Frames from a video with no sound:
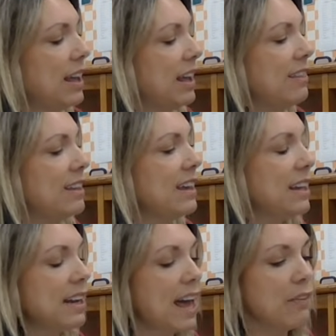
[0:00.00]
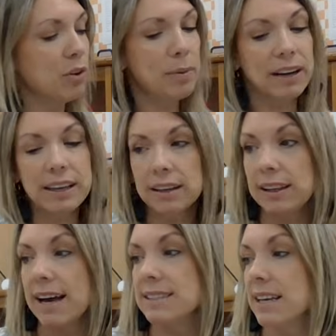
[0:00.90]
And then everybody in
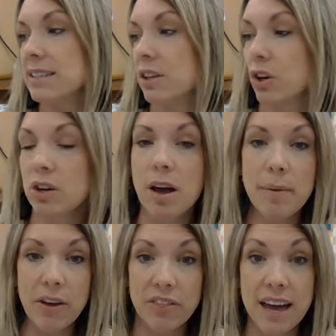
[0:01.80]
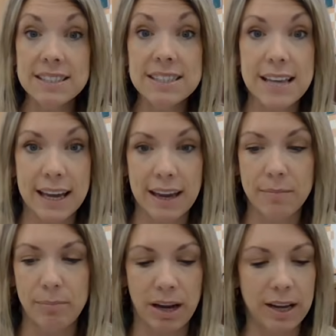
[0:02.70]
class has learned about that second
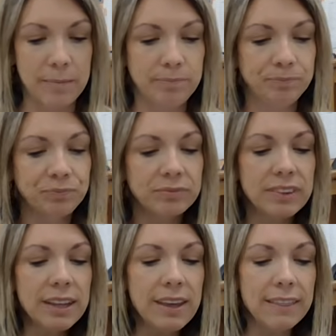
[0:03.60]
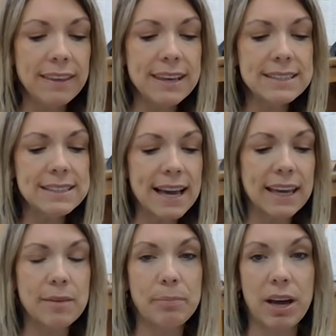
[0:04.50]
button. The
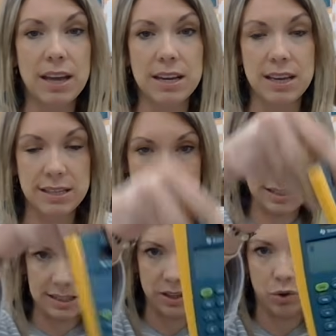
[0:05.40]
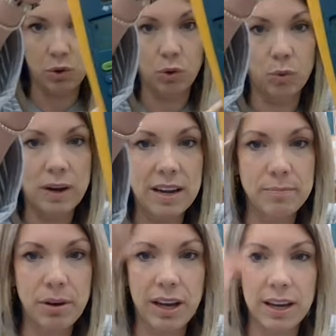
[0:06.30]
second button is this little
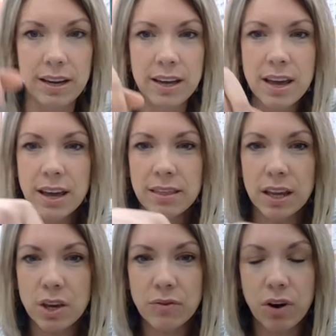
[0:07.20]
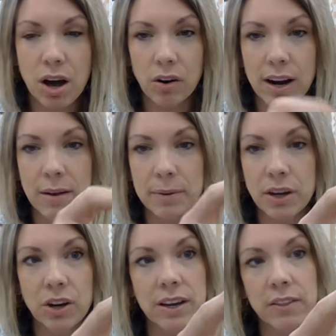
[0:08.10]
green button that you've got right up
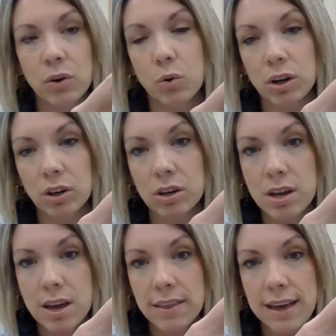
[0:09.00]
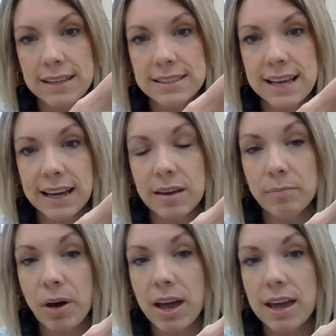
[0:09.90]
here in the corner. That
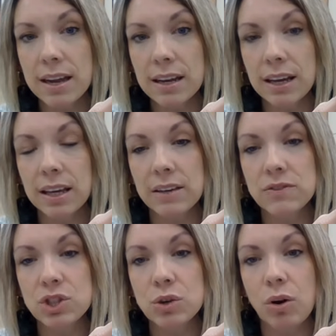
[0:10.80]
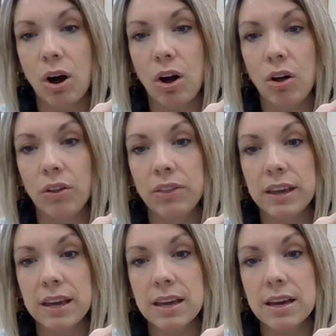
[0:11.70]
second button gives you all
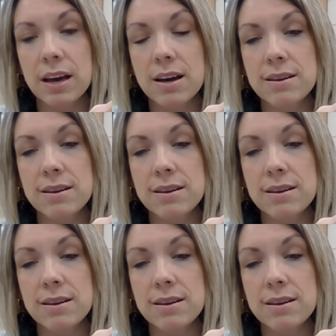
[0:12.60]
the